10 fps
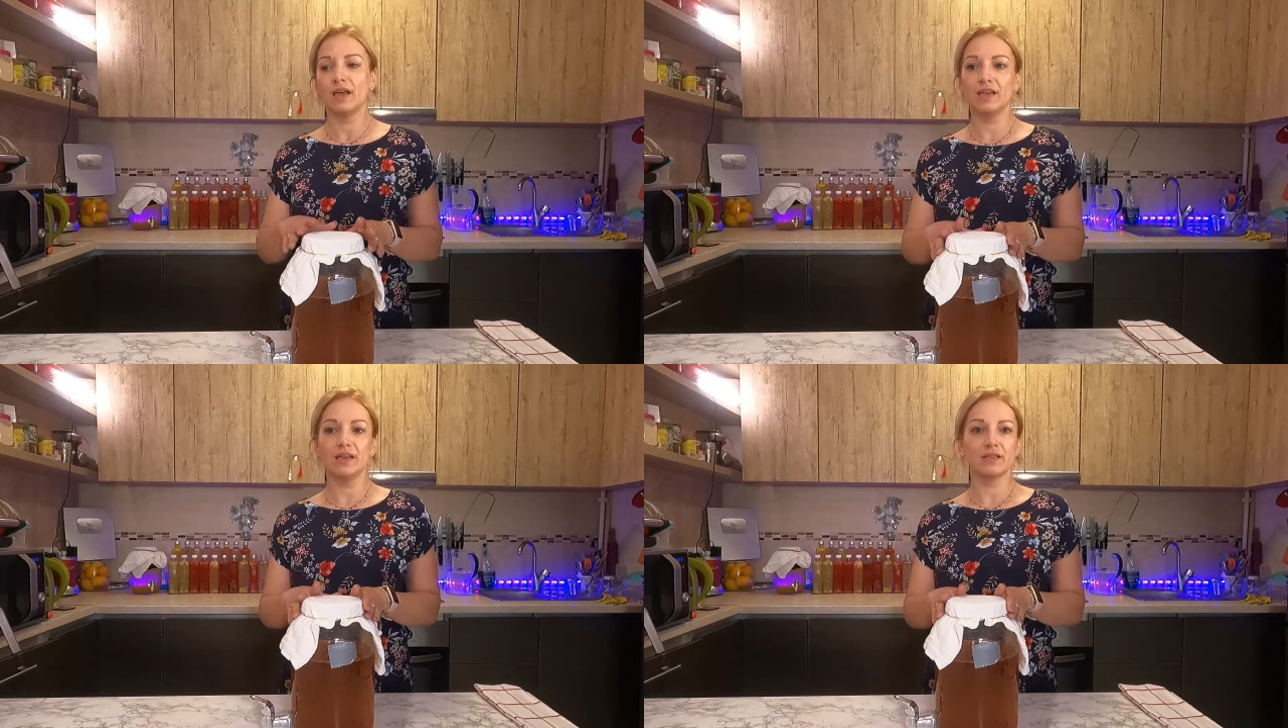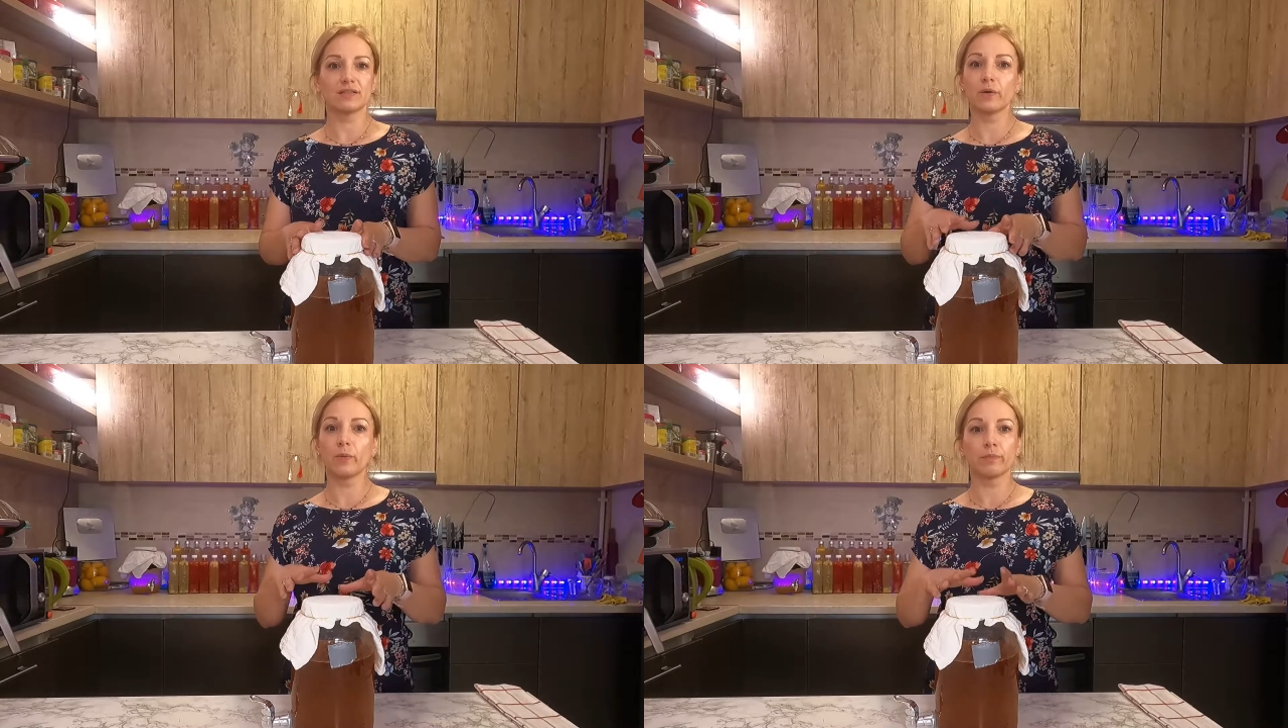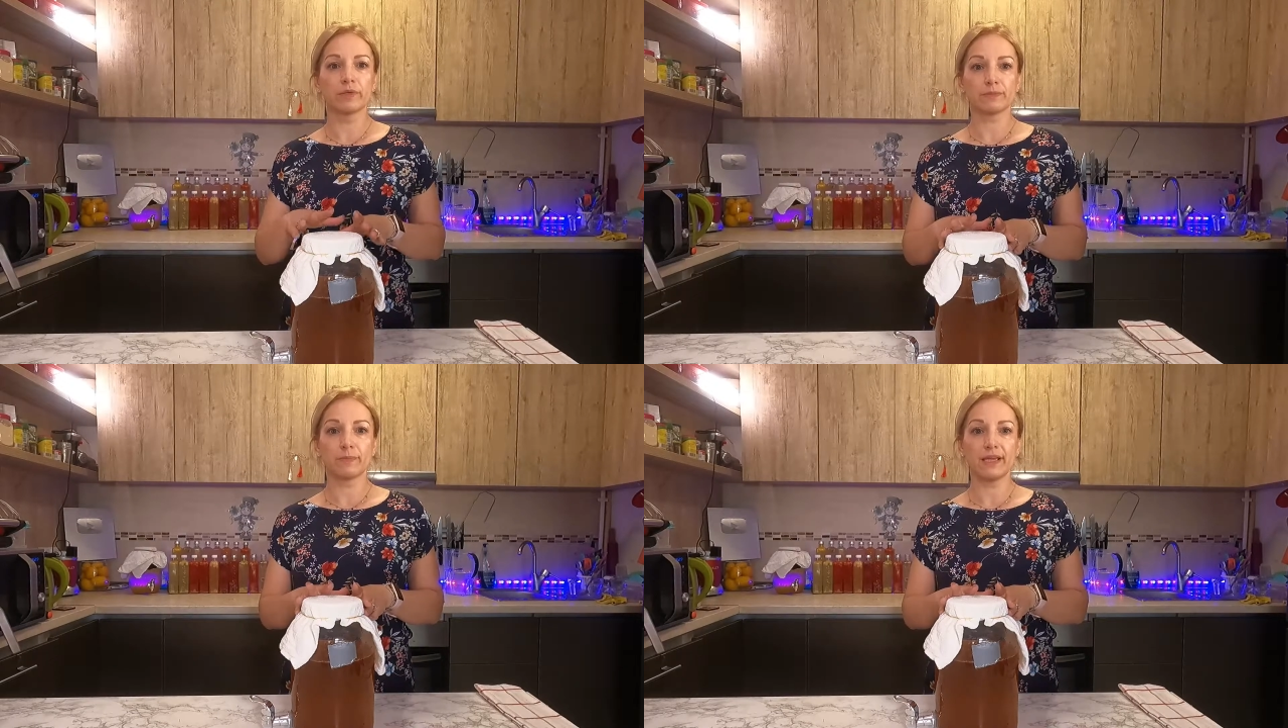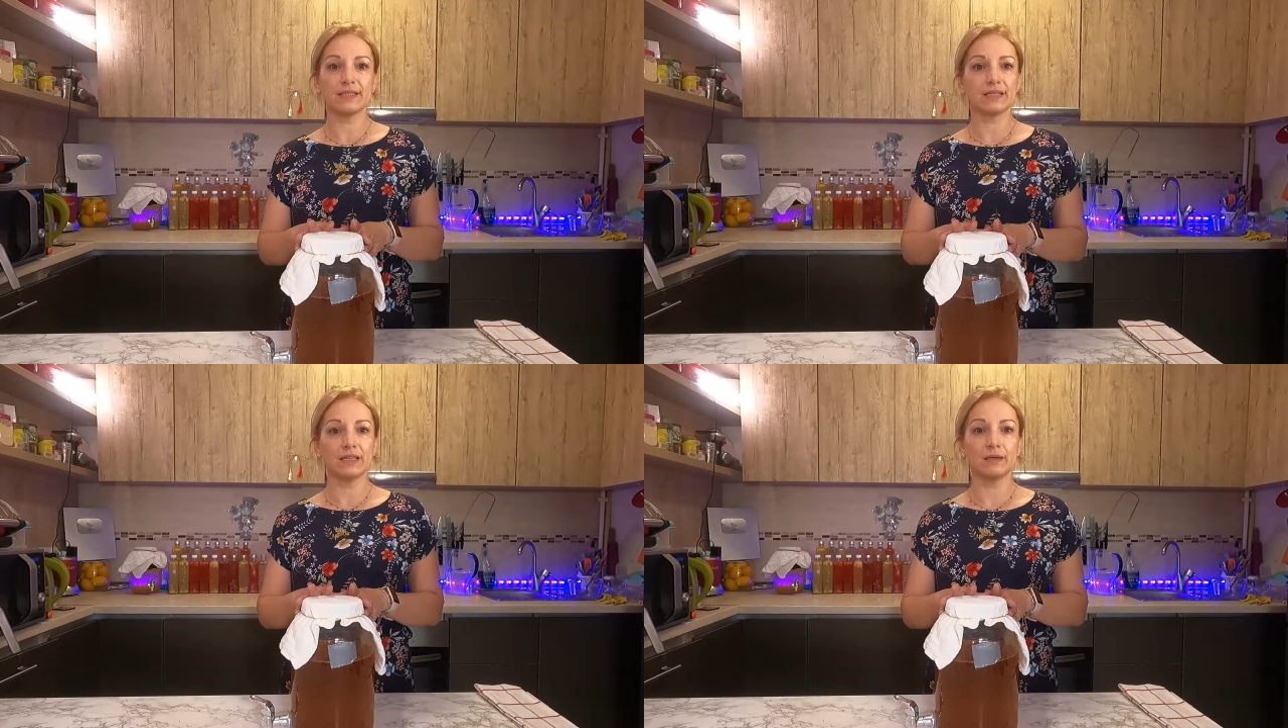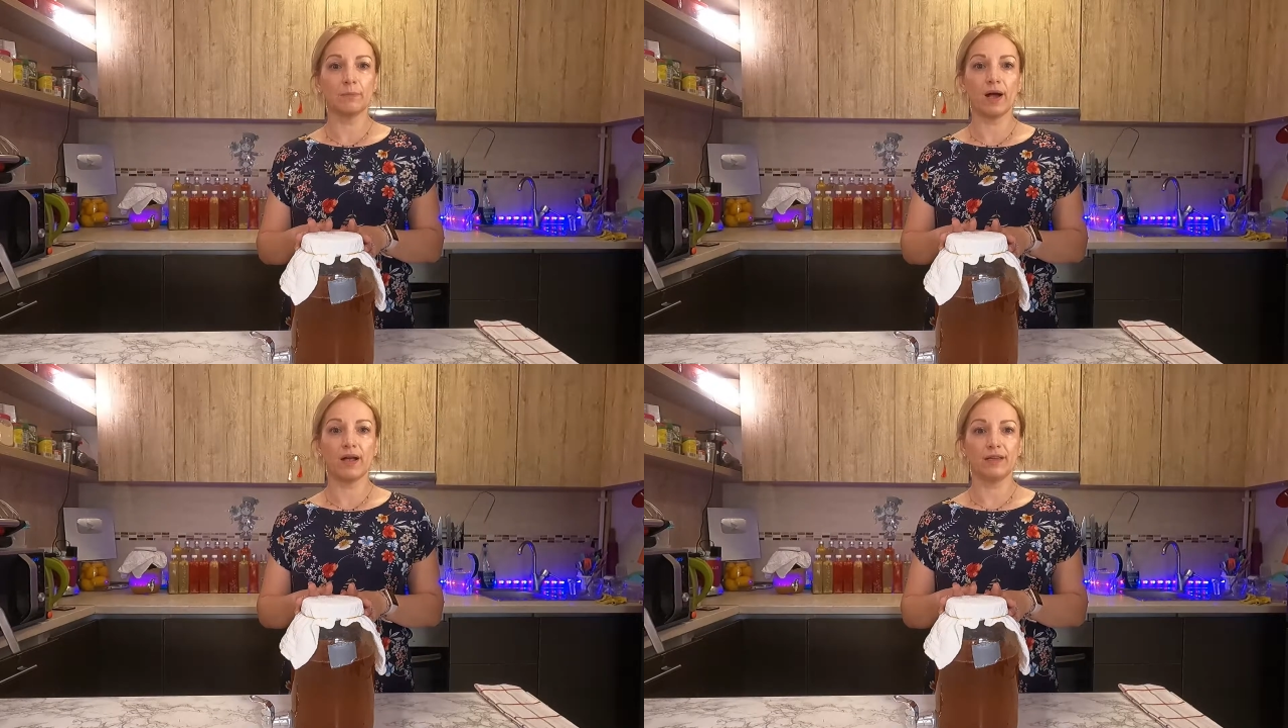is the warmest place in
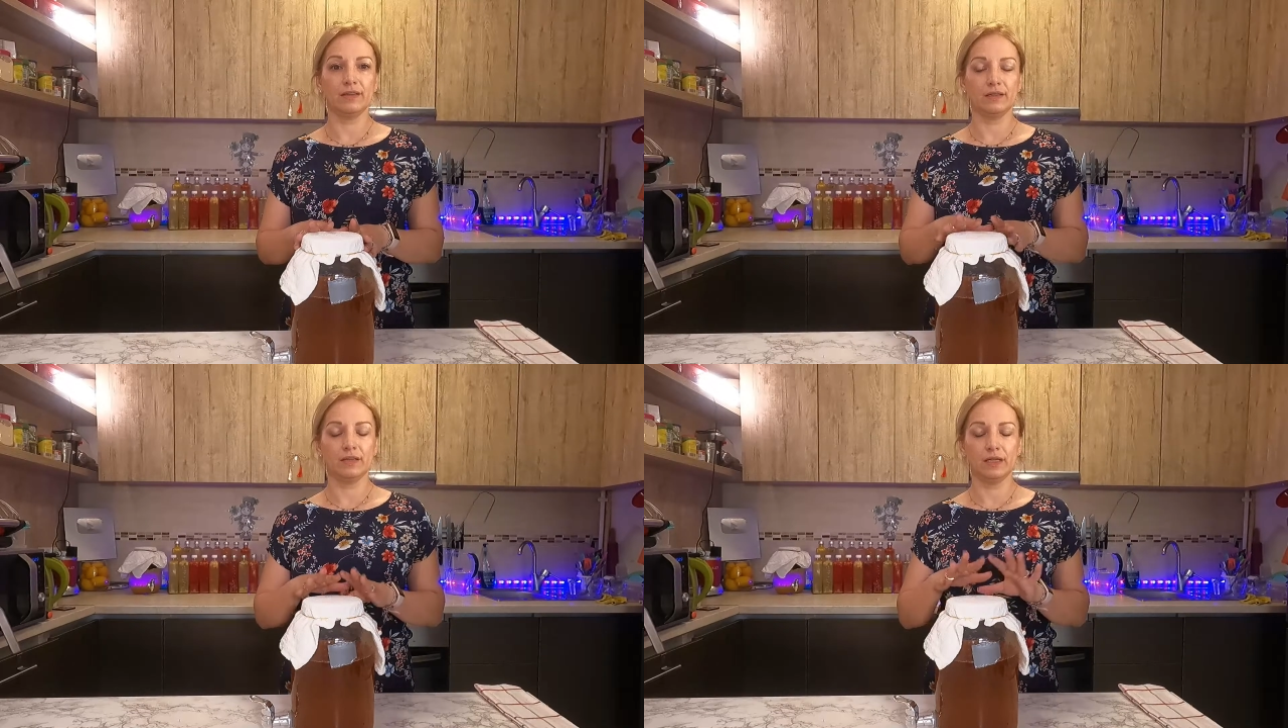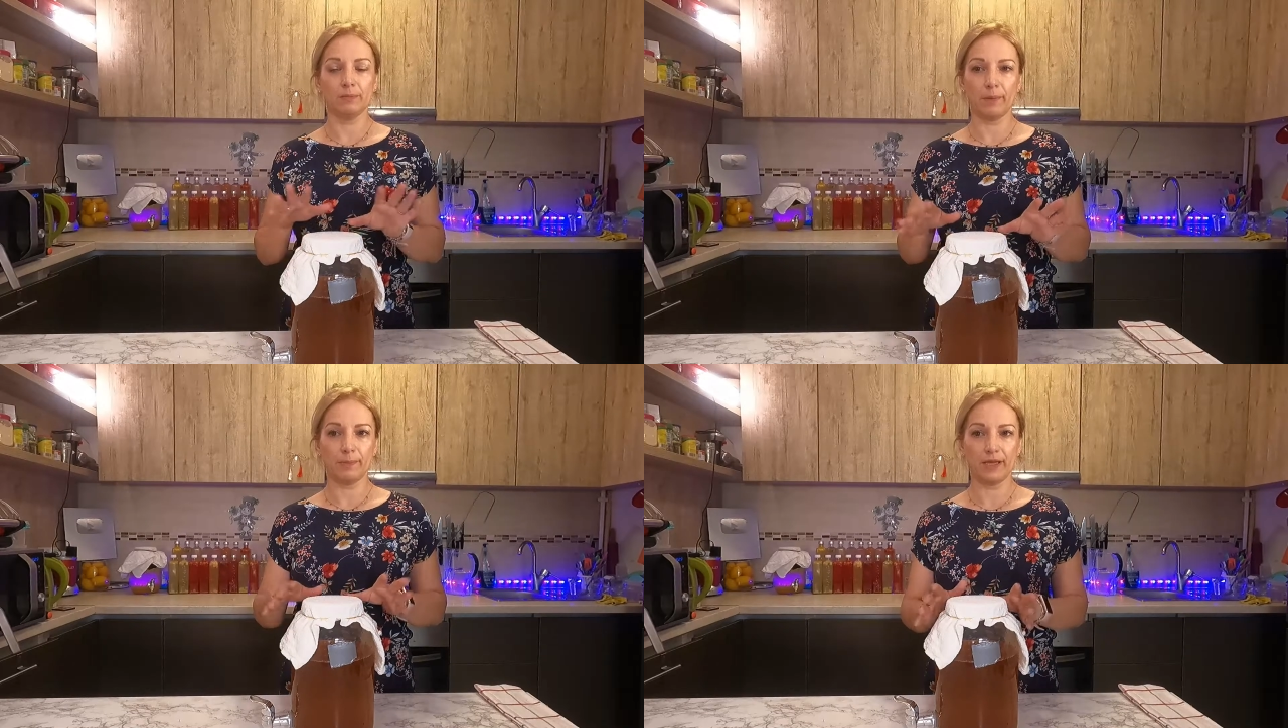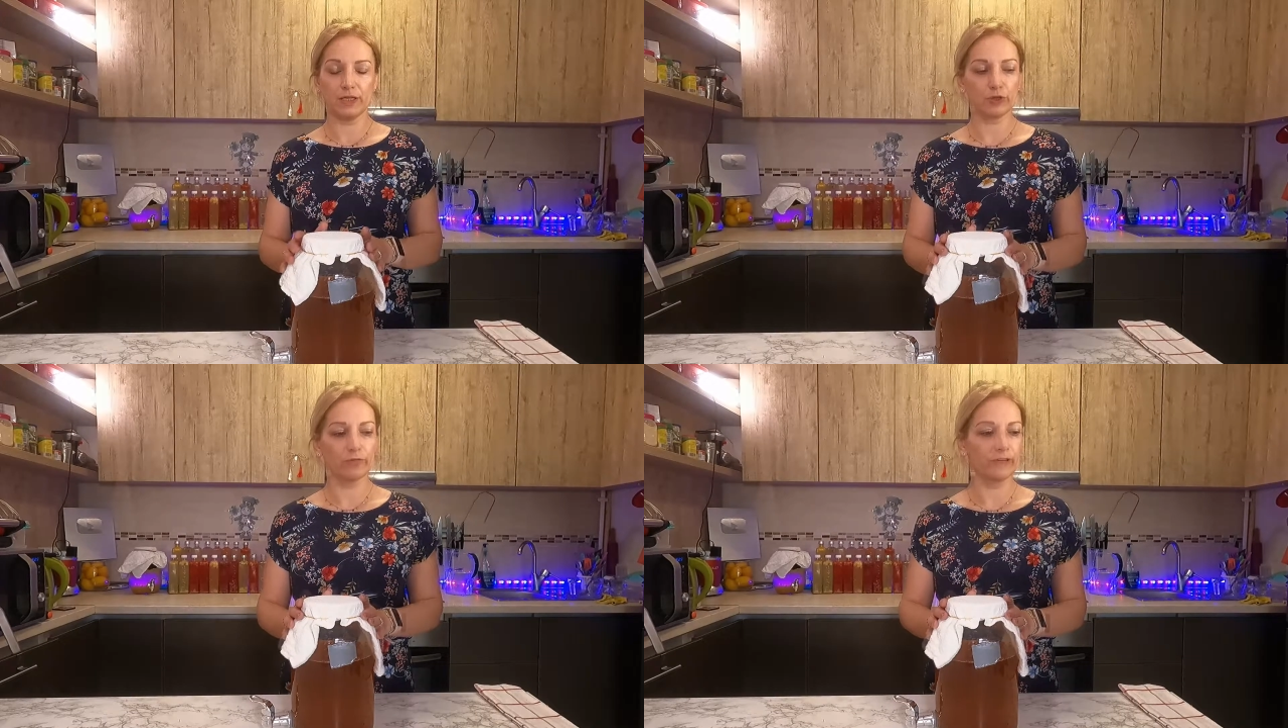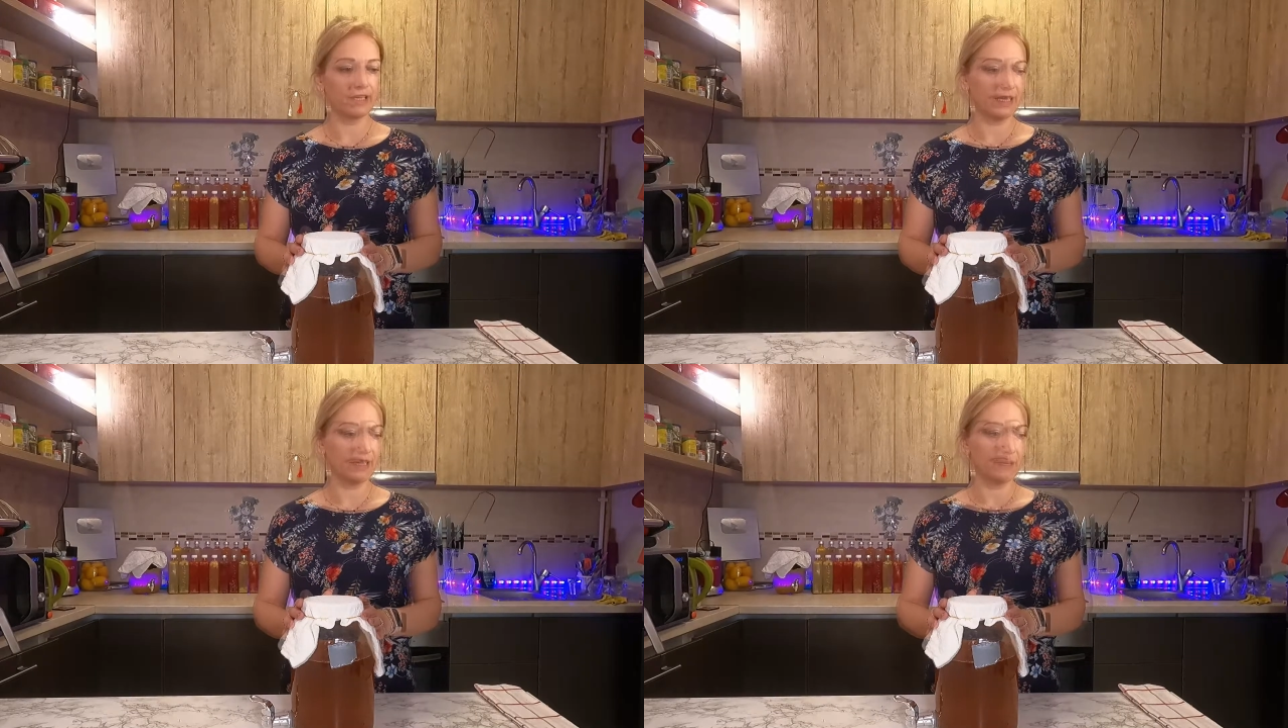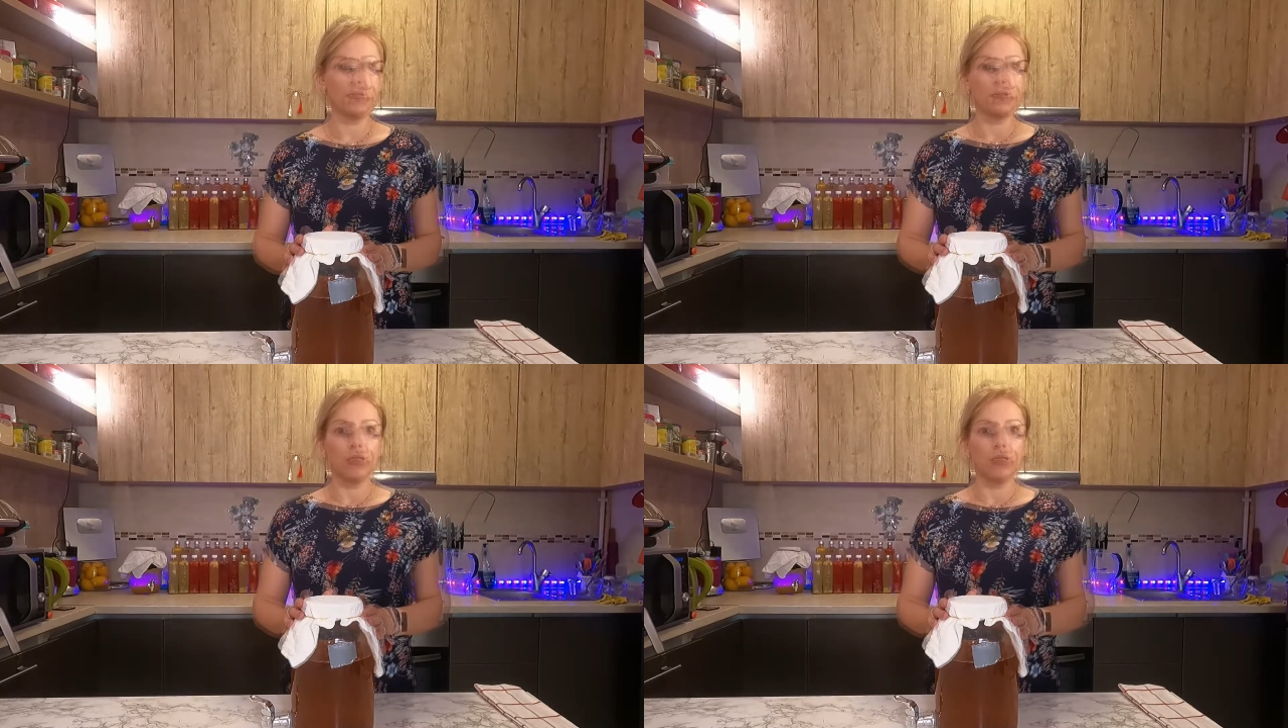my place over here.